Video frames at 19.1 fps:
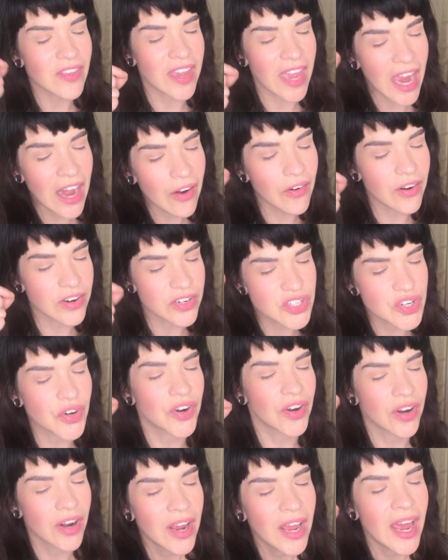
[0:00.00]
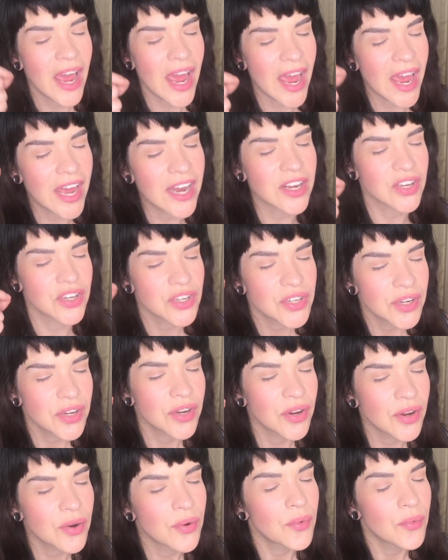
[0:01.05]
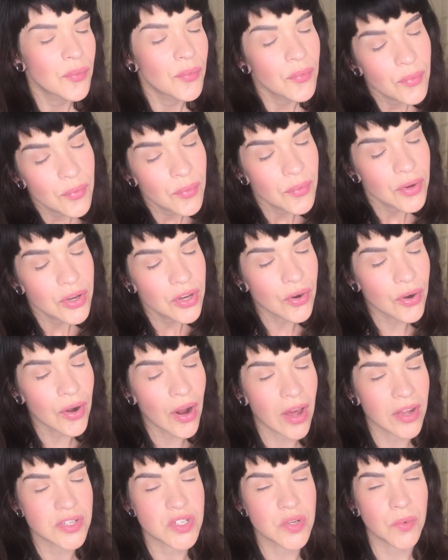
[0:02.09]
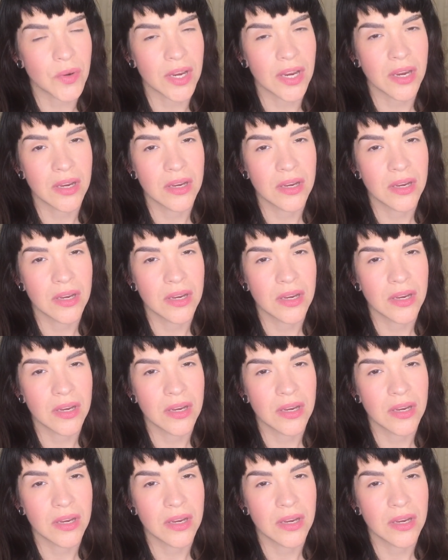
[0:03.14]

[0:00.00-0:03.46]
the character and you're not doing.